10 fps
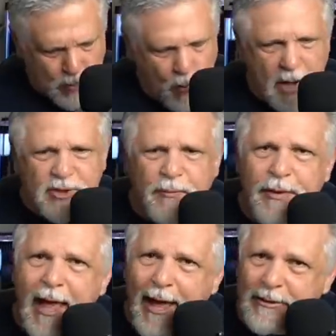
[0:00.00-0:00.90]
watch for
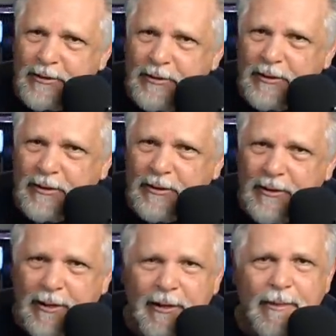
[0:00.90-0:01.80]
that.
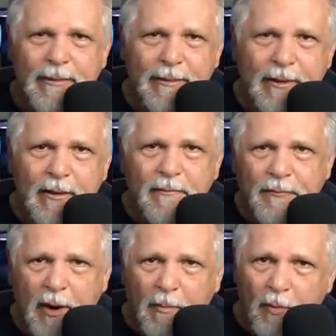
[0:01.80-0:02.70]

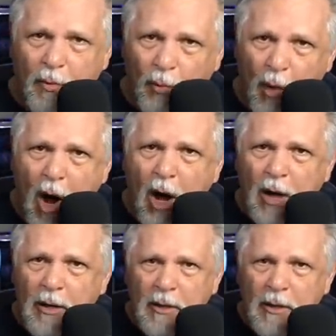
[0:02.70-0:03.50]
From raw,